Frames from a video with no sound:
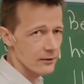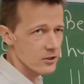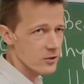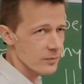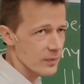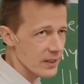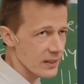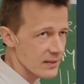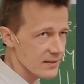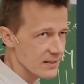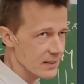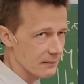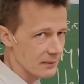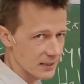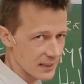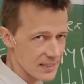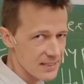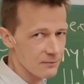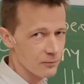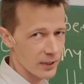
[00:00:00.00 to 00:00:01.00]
space. I mean,
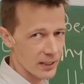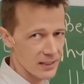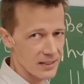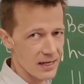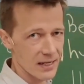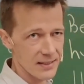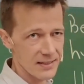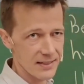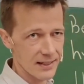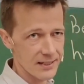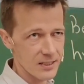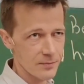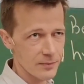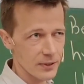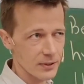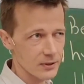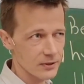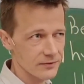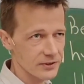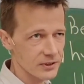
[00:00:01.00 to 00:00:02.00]
that's one nice
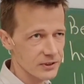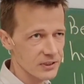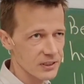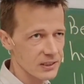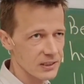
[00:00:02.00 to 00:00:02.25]
aspect of it.